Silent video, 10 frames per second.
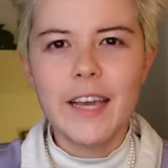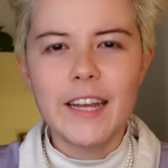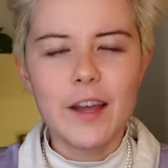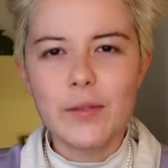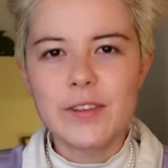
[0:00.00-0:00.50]

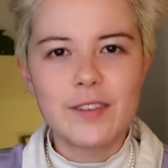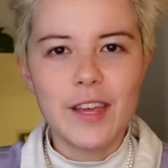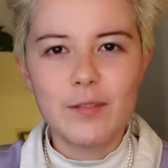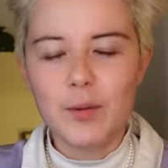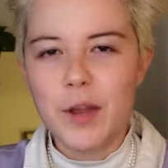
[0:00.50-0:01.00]
and now this
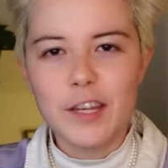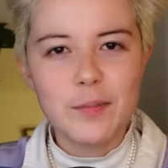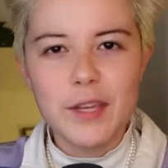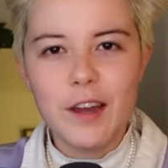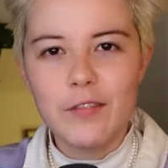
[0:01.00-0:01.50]
scent reminds
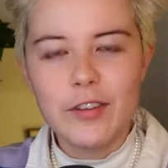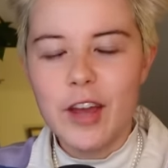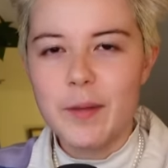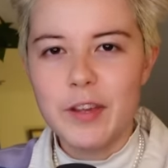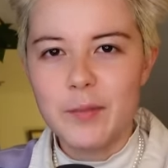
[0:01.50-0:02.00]
me of the
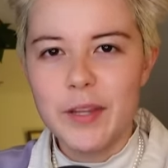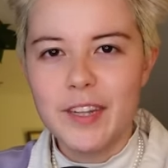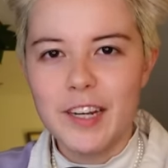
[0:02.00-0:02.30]
time I spent